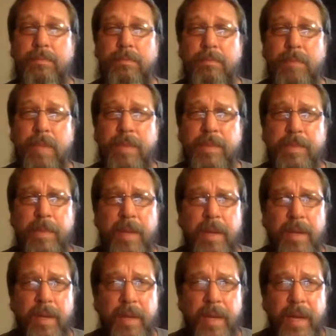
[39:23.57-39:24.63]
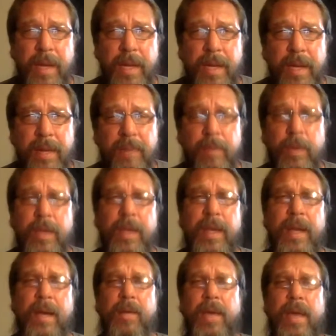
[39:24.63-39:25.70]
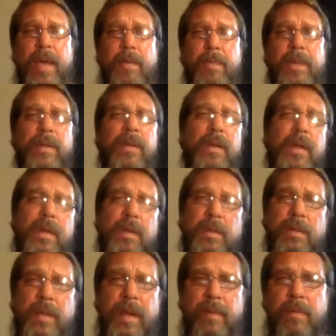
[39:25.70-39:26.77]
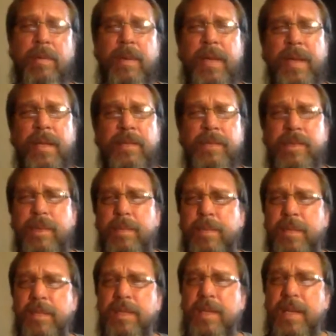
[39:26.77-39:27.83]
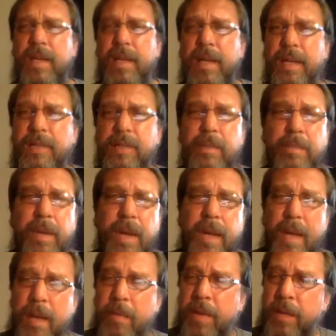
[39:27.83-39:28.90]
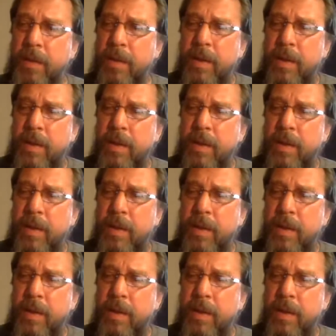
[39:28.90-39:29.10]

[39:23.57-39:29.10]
maybe spending a night in it if we can get out camping. Let everybody else sleep in a tent. I'll sleep in a hammock.